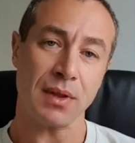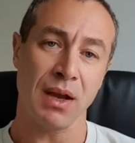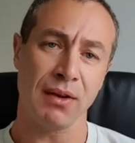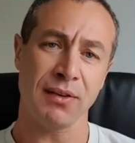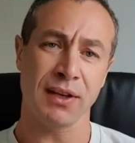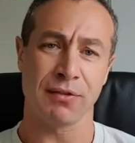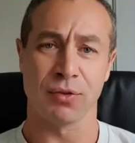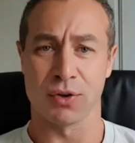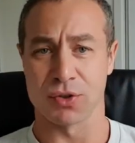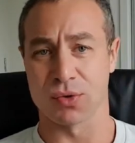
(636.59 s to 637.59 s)
and I think
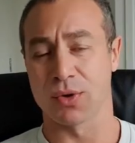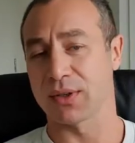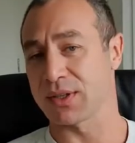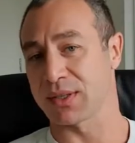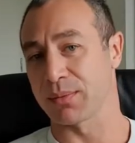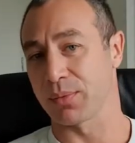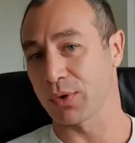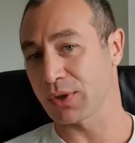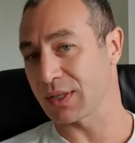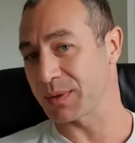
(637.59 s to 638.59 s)
for Android is
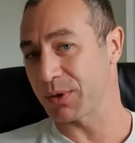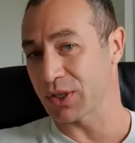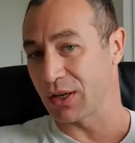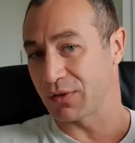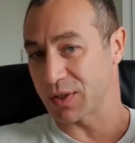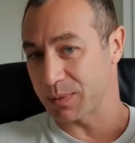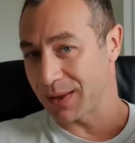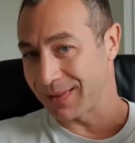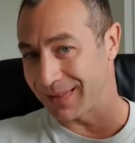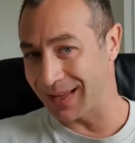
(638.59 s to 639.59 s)
important, especially if you
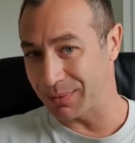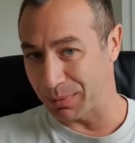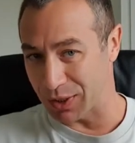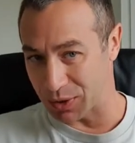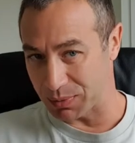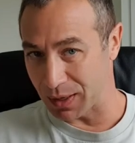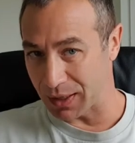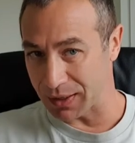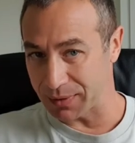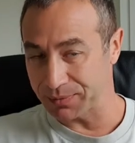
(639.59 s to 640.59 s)
spend that much
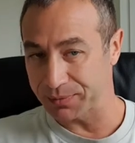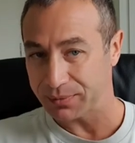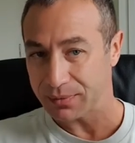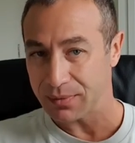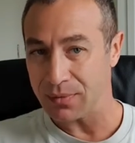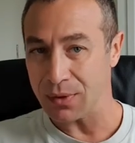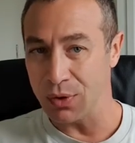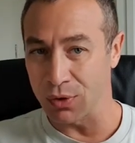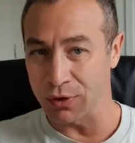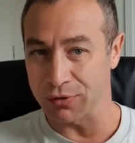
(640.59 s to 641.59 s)
money
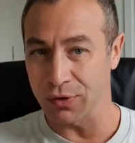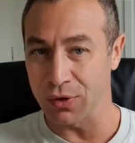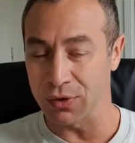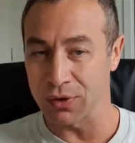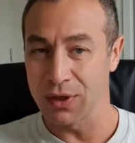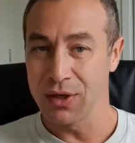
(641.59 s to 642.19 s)
on the phone.